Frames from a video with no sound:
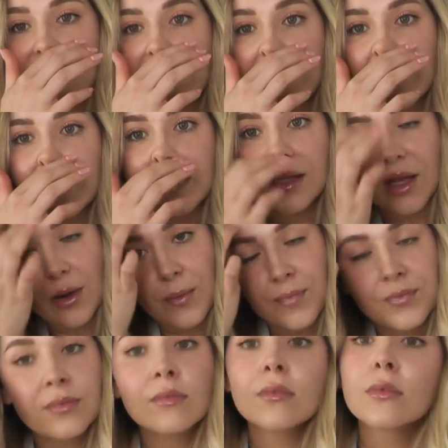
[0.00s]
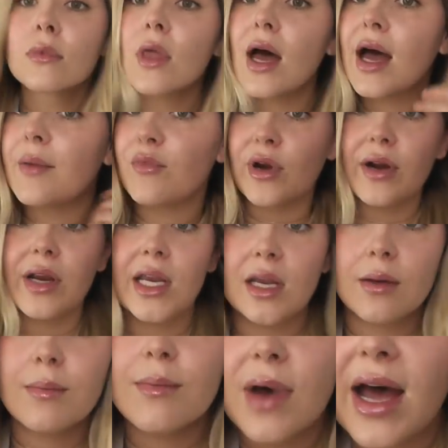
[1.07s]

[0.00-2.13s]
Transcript: to share that with you. I'm wearing